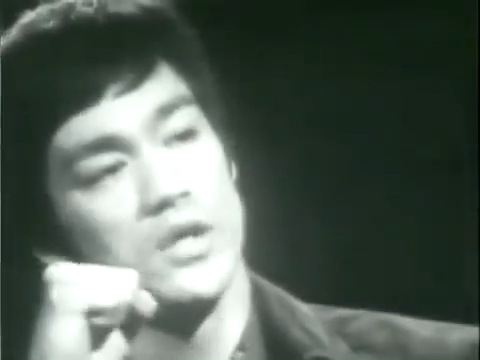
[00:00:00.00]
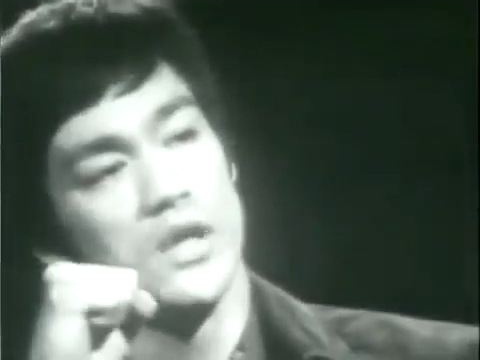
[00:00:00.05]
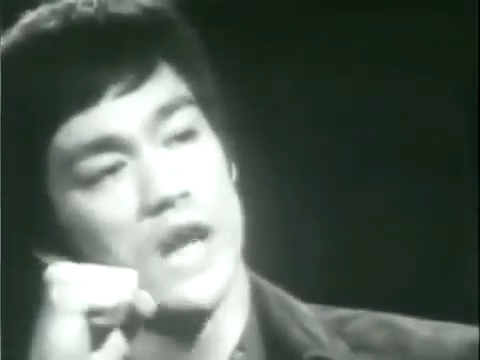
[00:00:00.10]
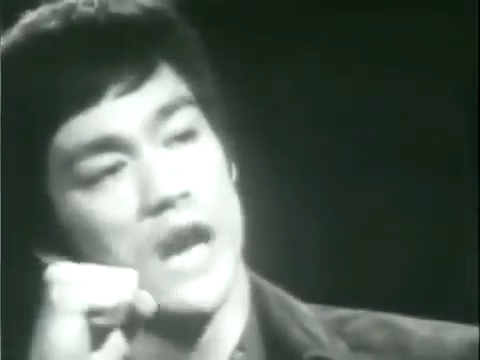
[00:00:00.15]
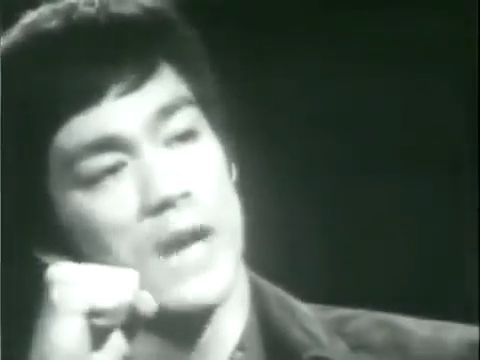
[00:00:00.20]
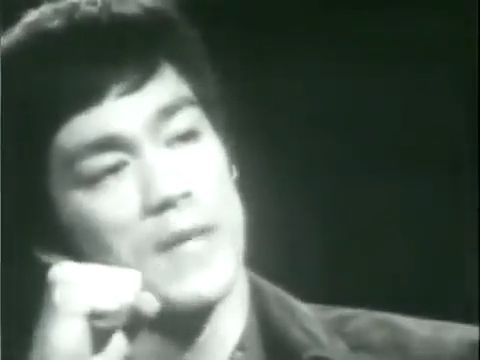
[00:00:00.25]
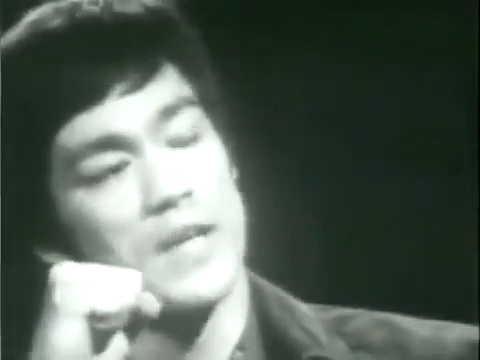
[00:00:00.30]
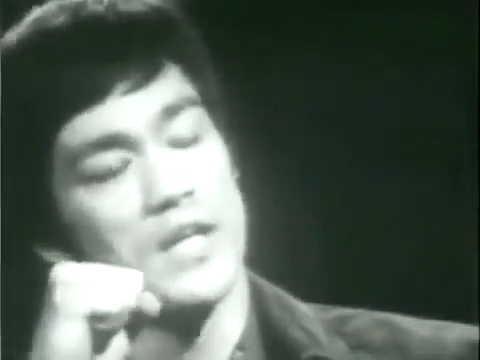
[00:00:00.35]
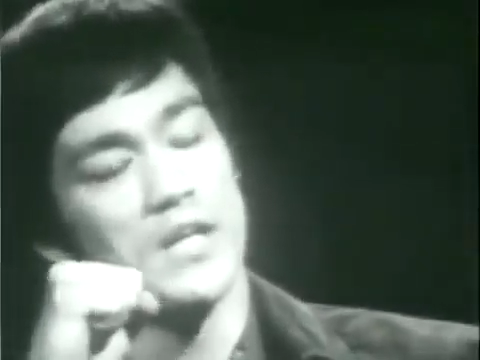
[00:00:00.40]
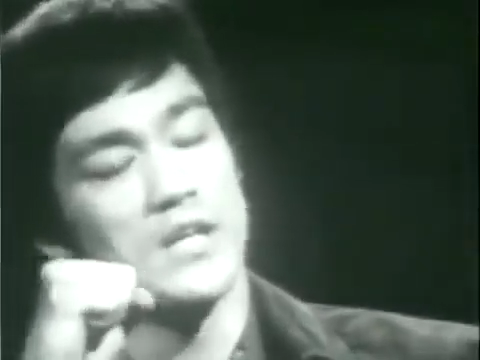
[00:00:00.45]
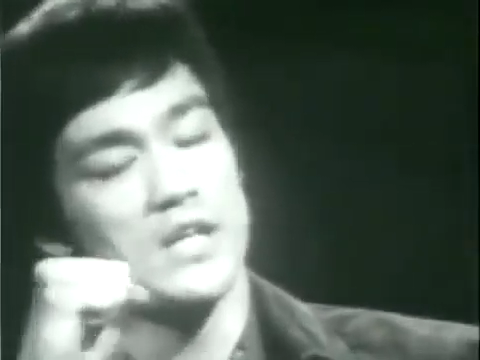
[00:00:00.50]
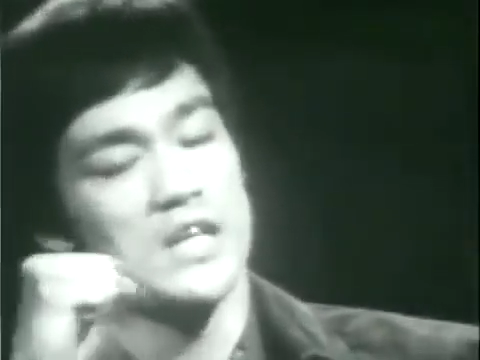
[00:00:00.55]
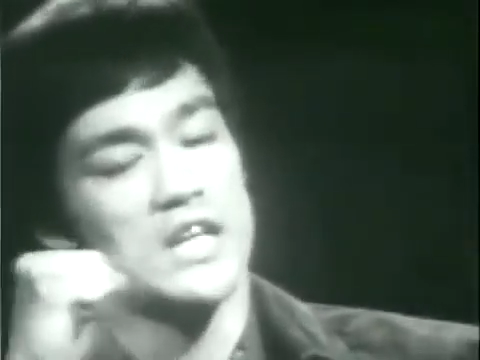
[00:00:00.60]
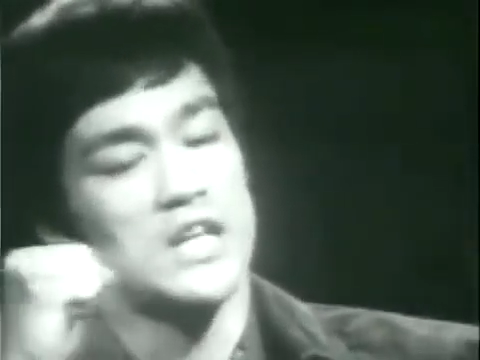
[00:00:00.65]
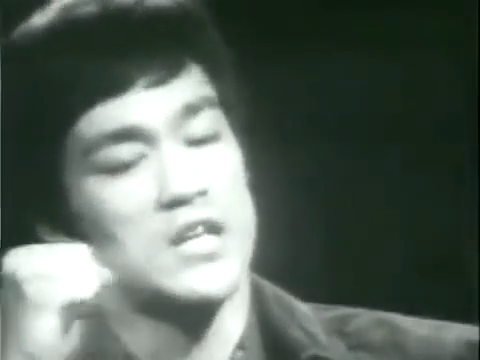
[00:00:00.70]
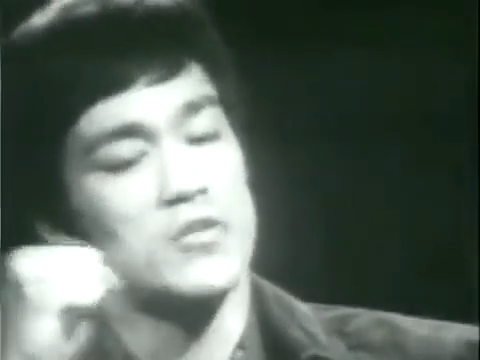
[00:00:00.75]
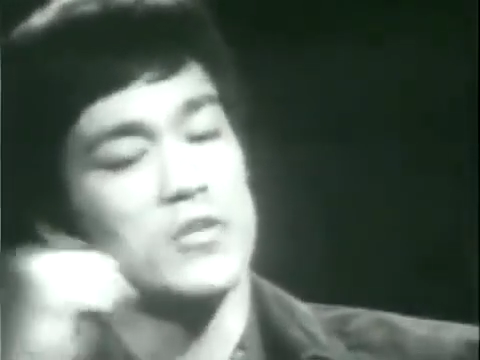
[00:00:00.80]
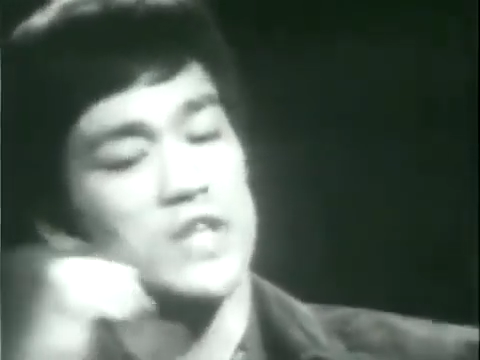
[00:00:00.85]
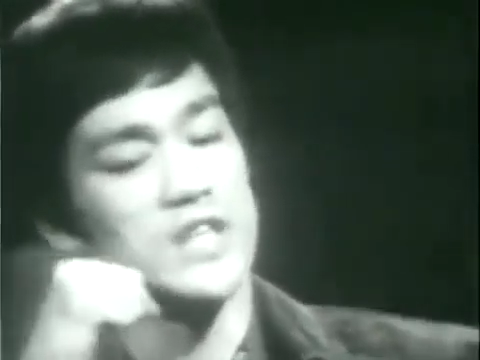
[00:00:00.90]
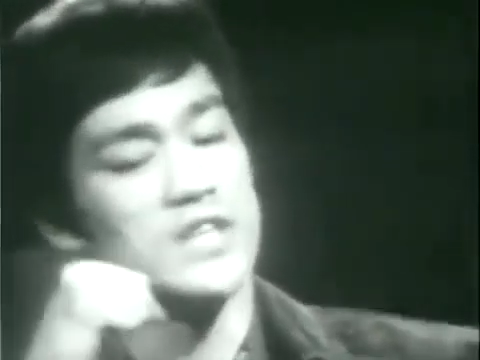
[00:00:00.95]

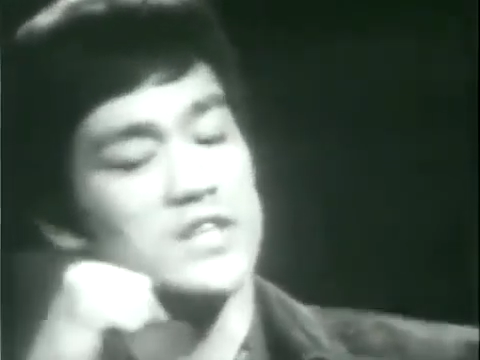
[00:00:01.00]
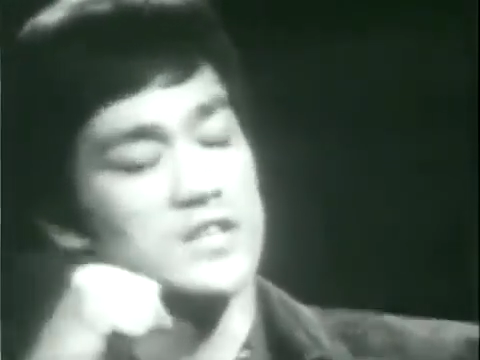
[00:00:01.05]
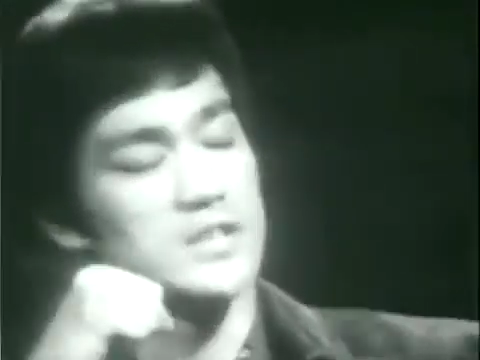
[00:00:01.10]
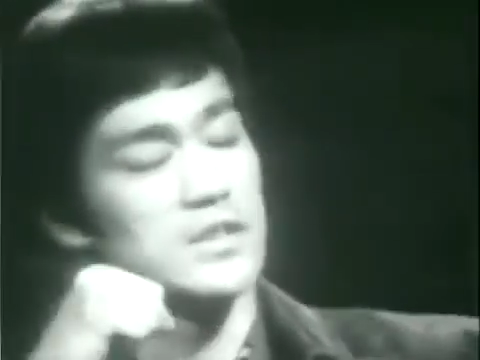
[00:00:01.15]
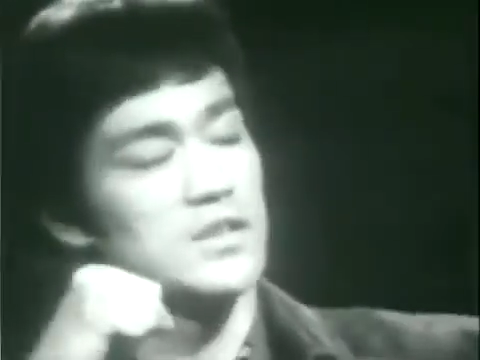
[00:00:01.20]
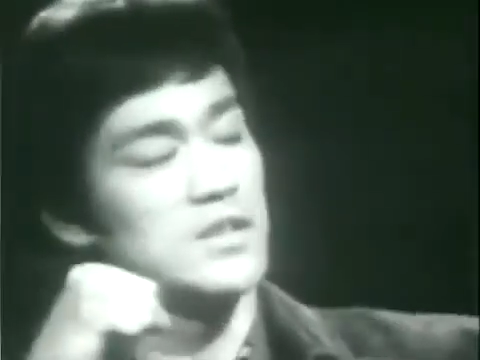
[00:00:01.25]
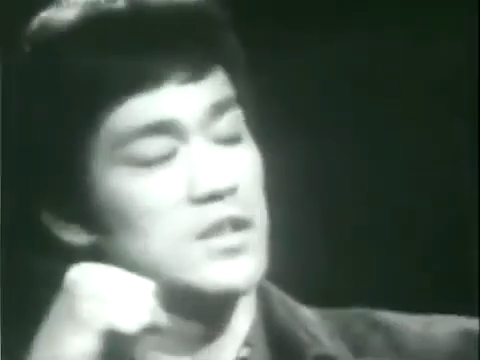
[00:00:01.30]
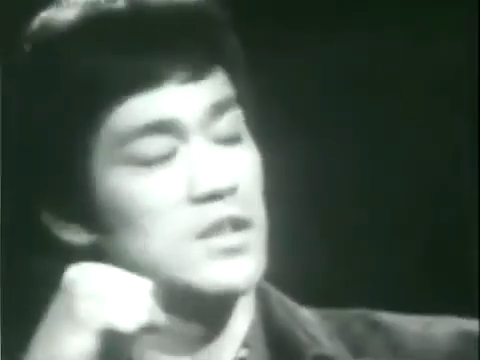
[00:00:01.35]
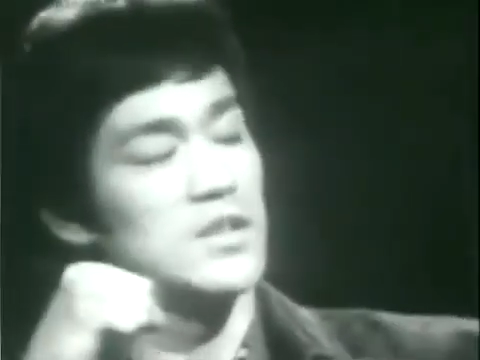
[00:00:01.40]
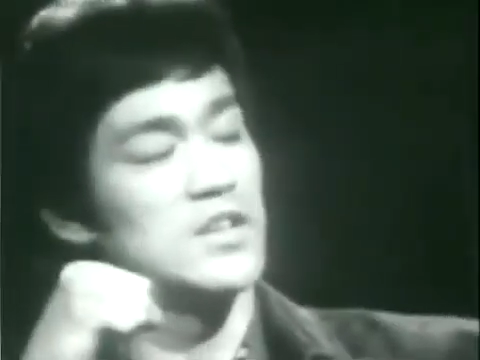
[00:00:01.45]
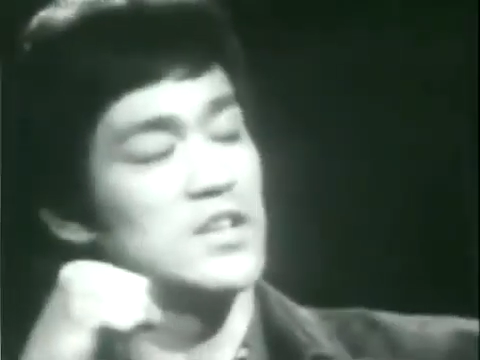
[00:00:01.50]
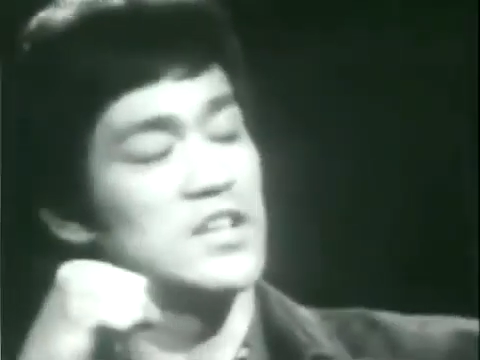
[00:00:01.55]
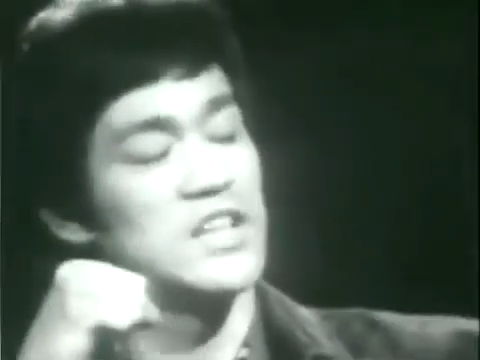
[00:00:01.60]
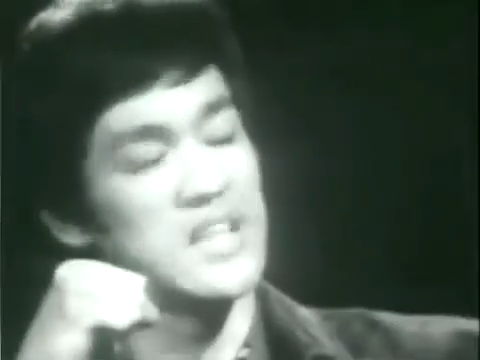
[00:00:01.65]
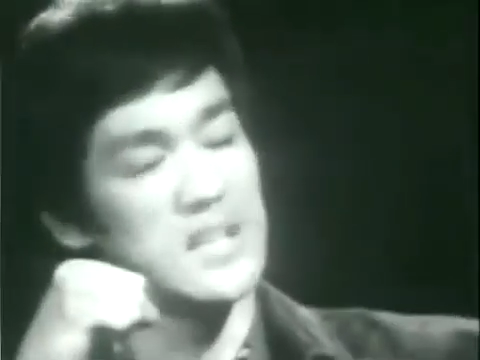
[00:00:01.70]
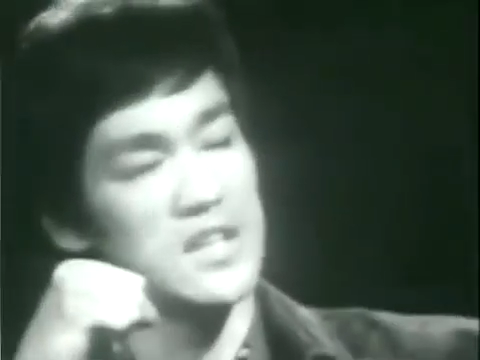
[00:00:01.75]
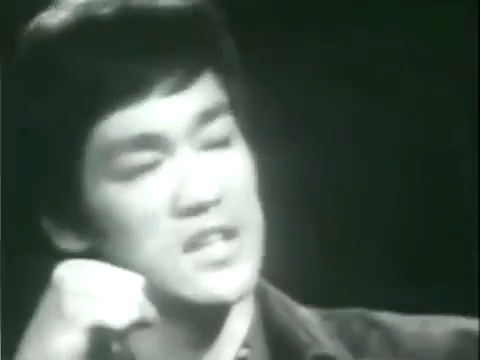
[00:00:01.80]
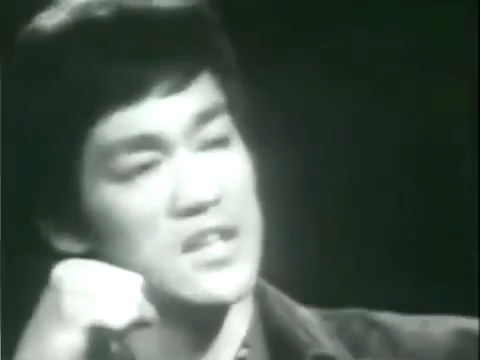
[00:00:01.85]
Here it is the